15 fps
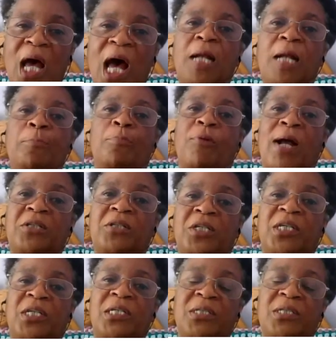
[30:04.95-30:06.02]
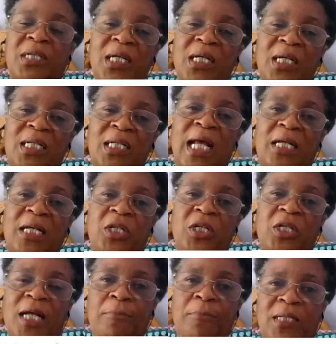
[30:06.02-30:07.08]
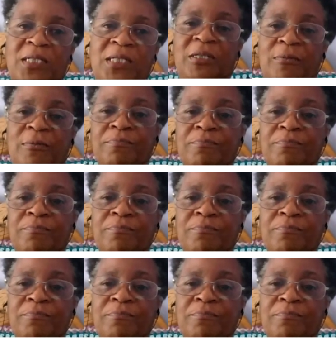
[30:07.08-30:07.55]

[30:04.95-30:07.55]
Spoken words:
and practices. Next slide, please.